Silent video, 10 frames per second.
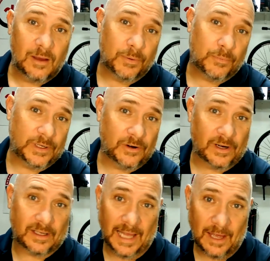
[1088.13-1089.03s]
But when you're
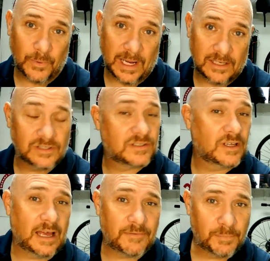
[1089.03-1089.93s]
on Cloudways, you
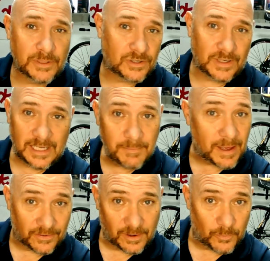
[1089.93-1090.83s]
still have to put your
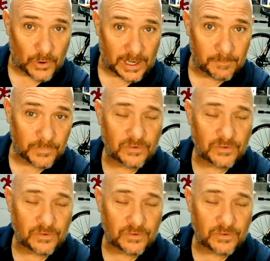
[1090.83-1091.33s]
email somewhere.